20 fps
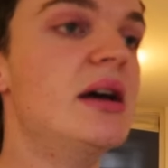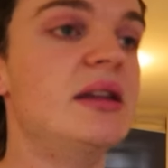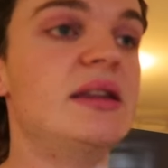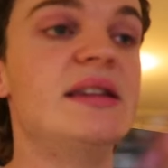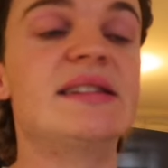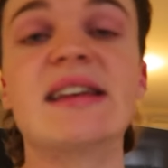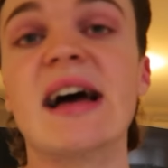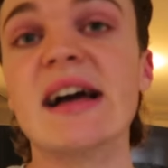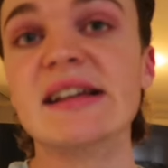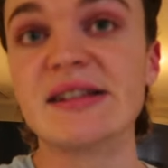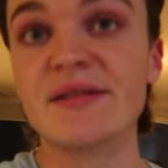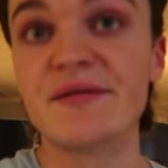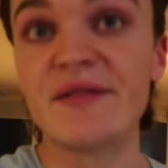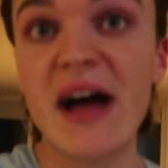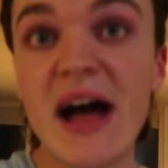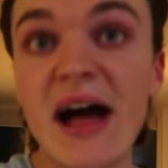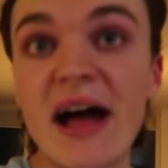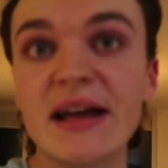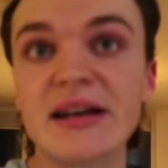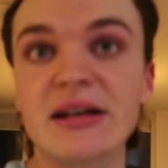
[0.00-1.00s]
the size of
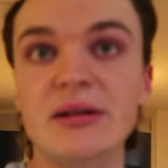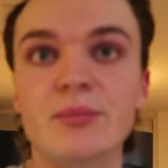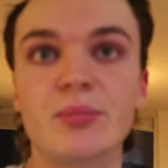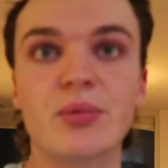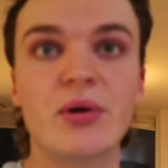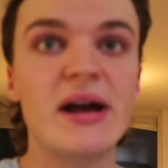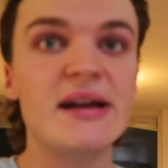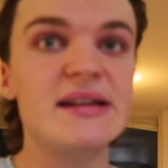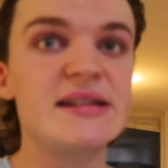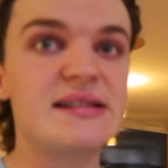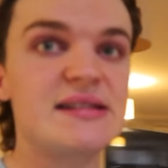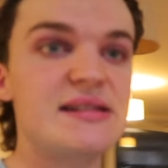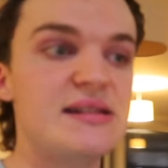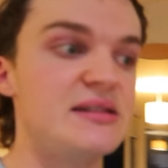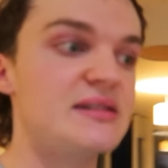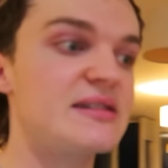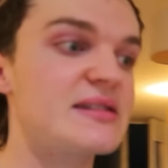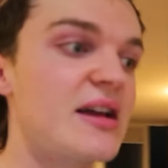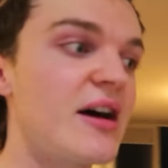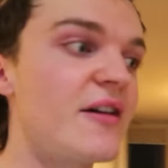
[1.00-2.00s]
van and price
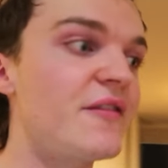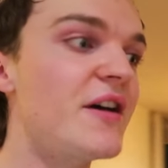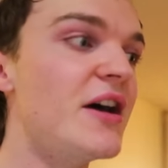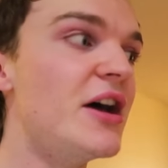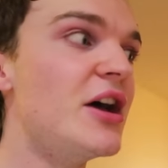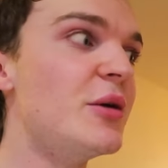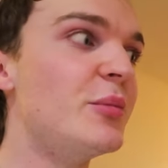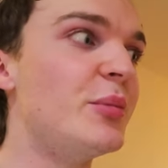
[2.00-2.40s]
and stuff.